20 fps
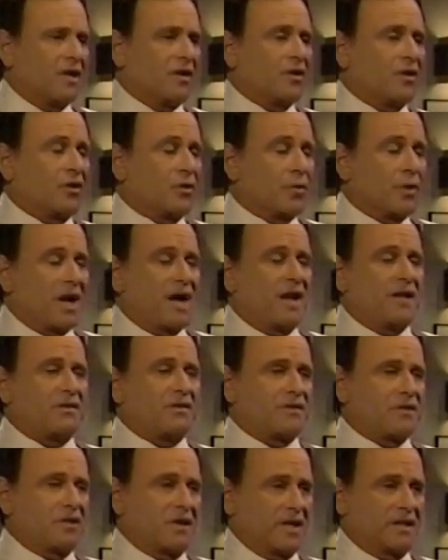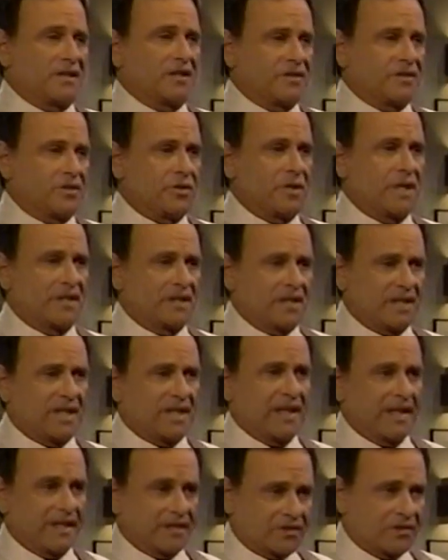Look, when I thought that you had to
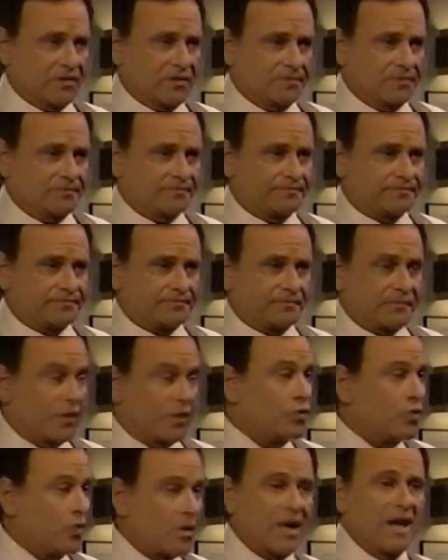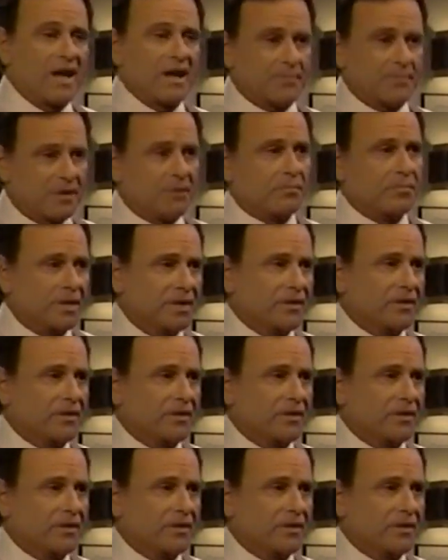cancel, Nora happened to be